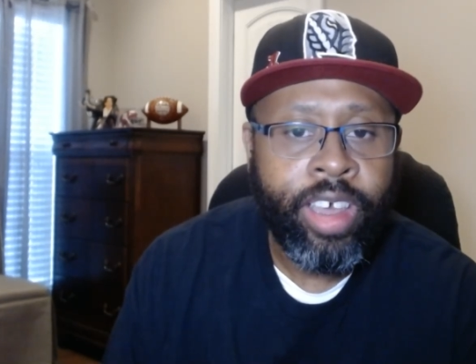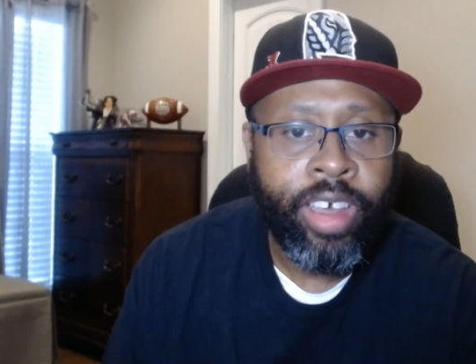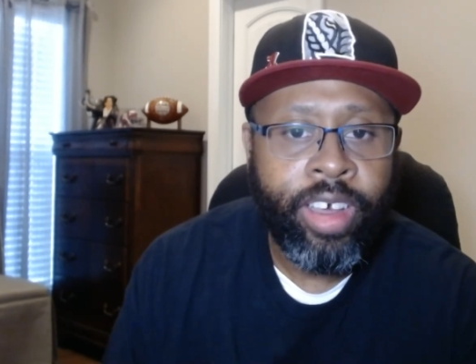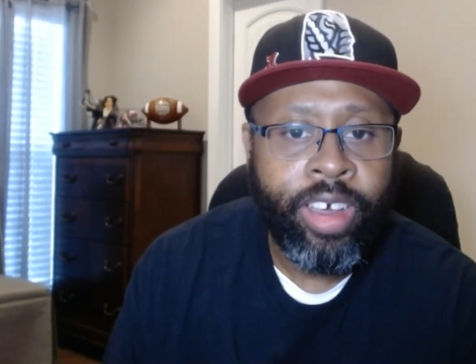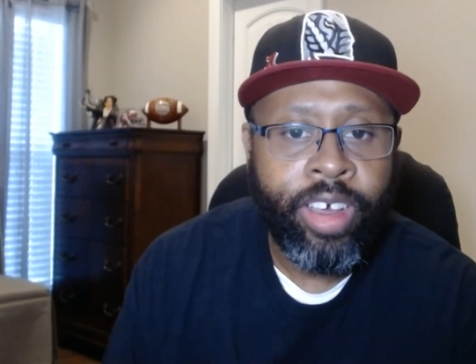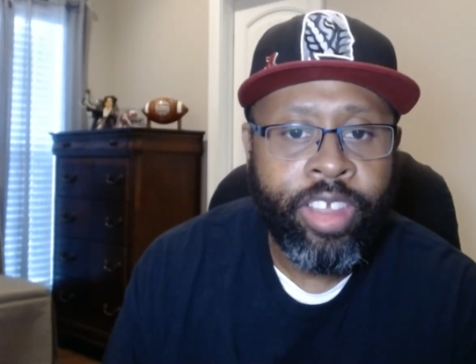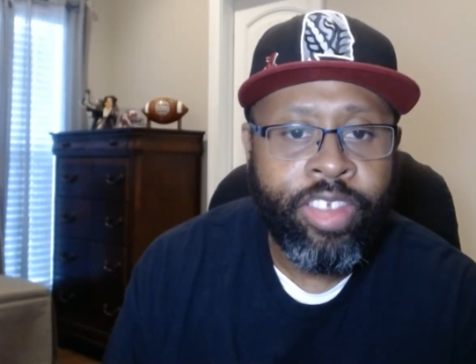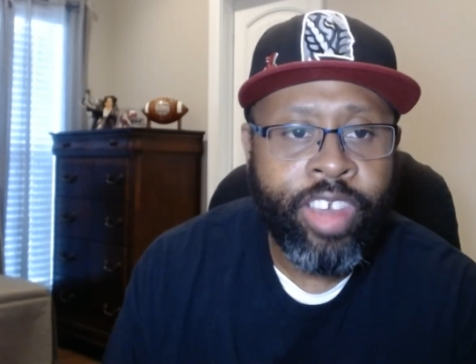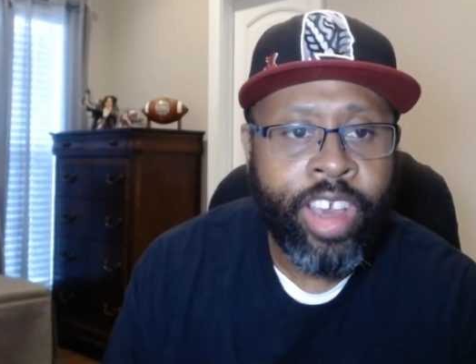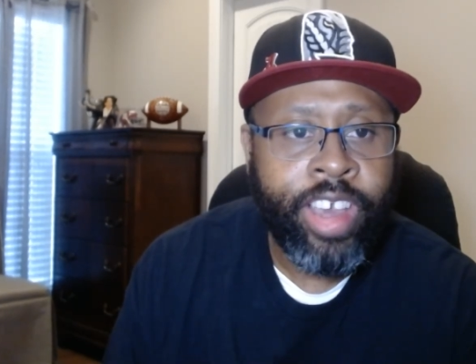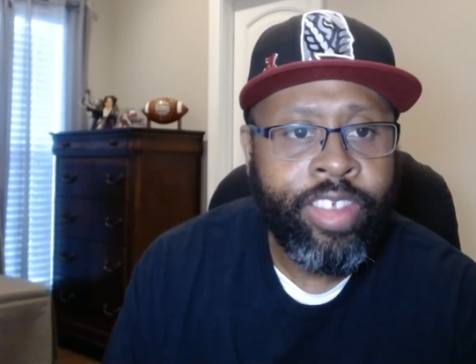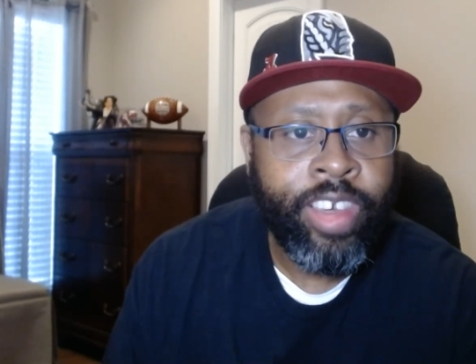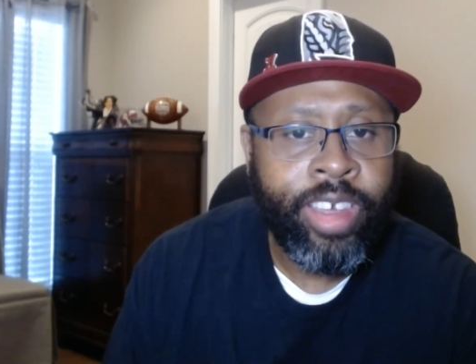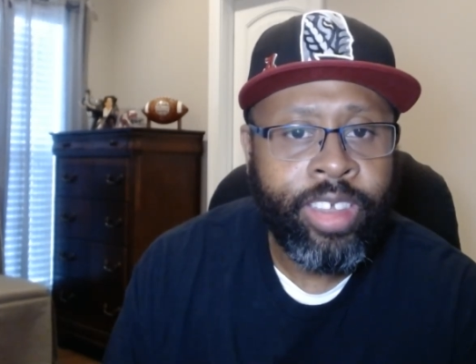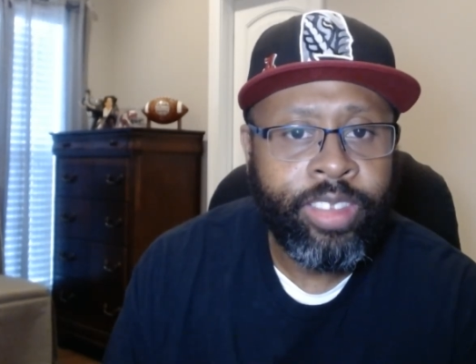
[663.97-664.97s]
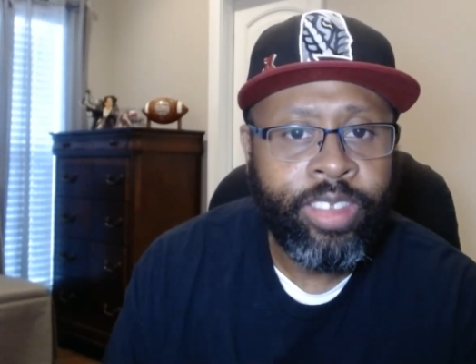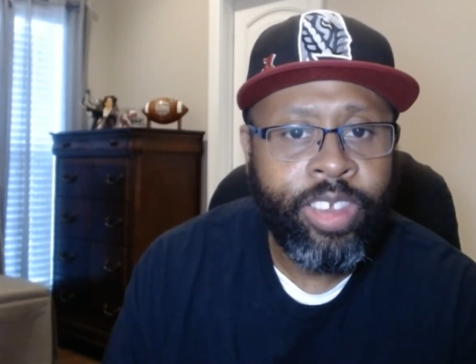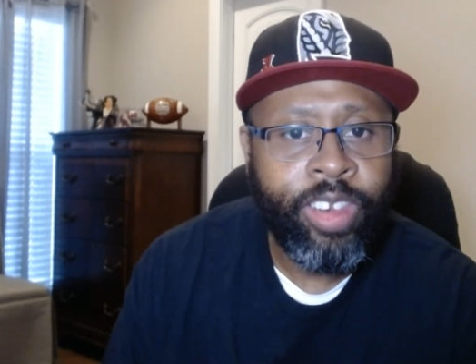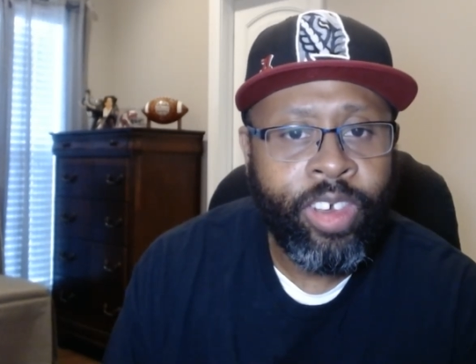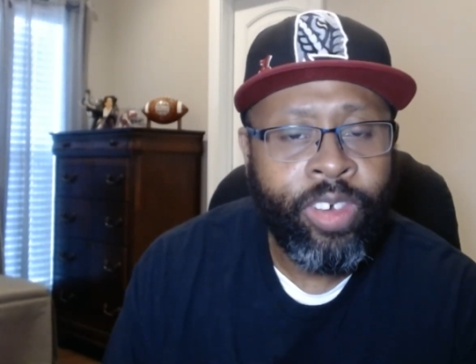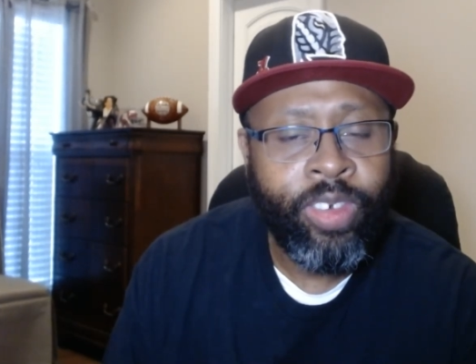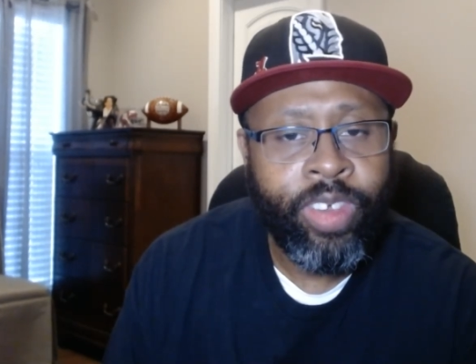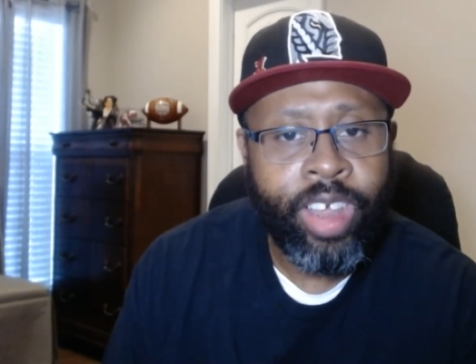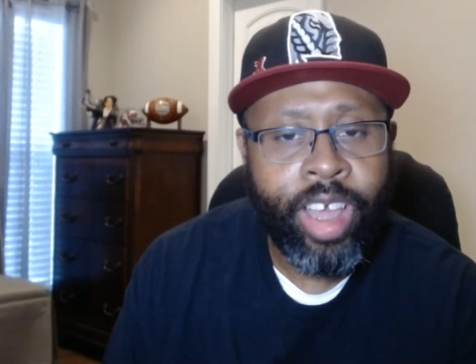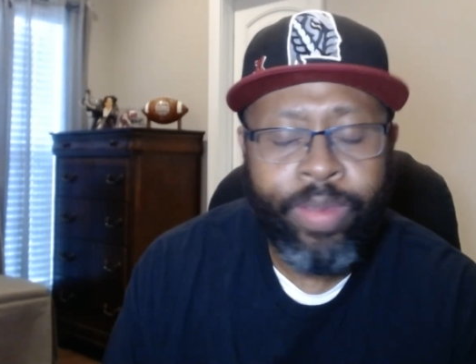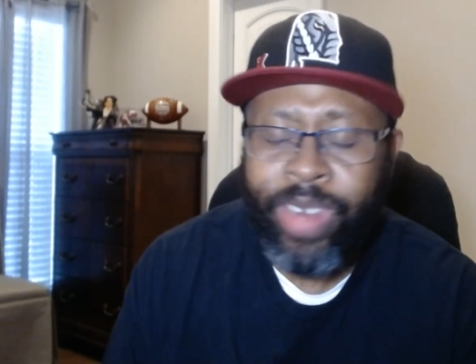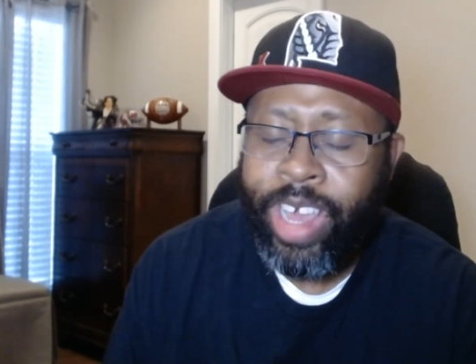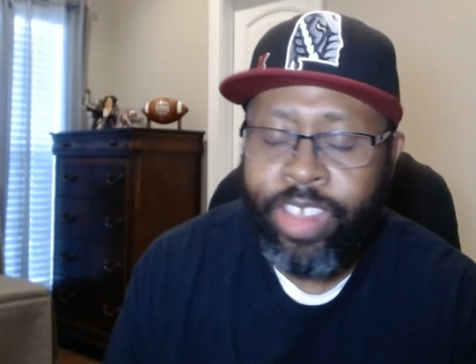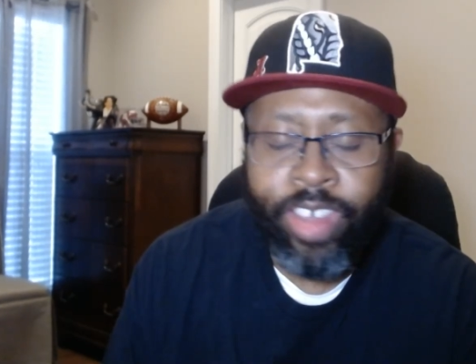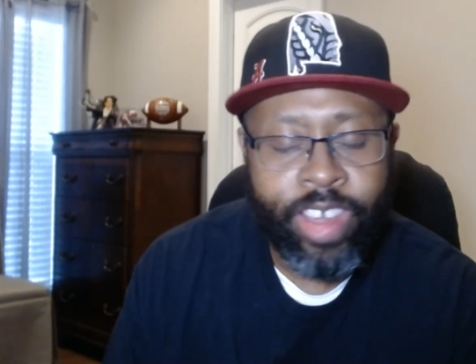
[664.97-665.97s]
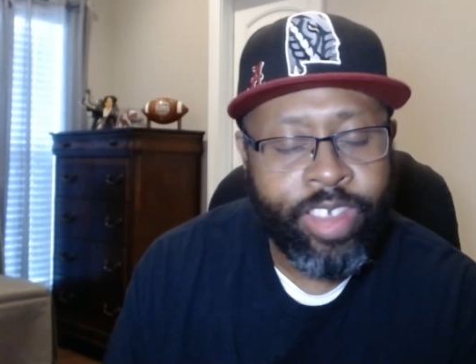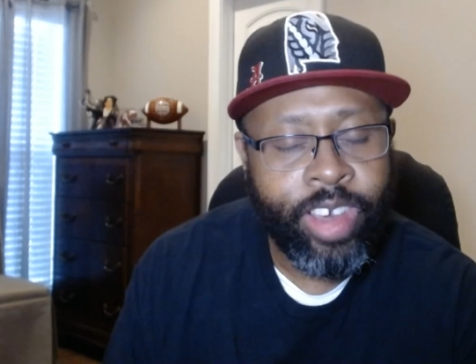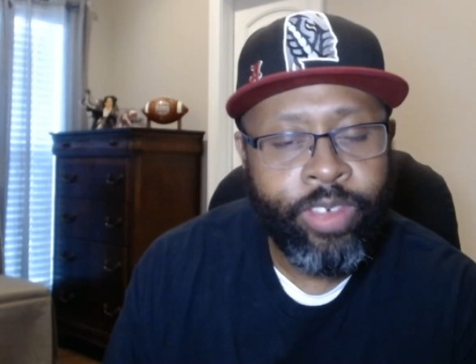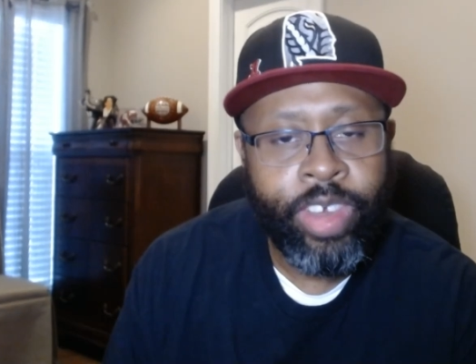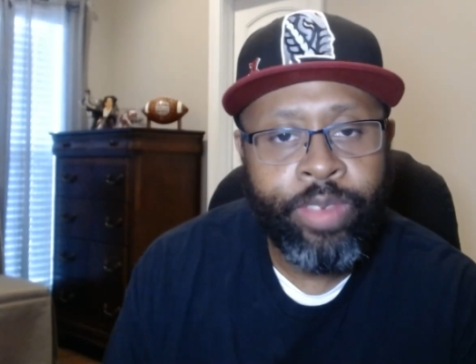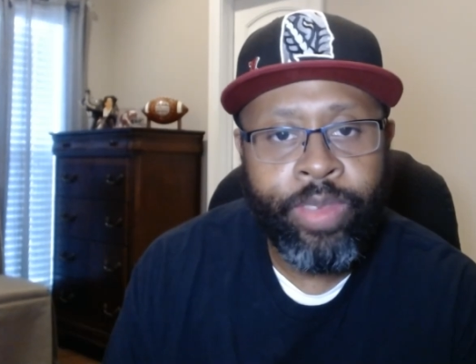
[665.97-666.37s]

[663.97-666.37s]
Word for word: uh, JJ, you know, I mean, not JJ Wee,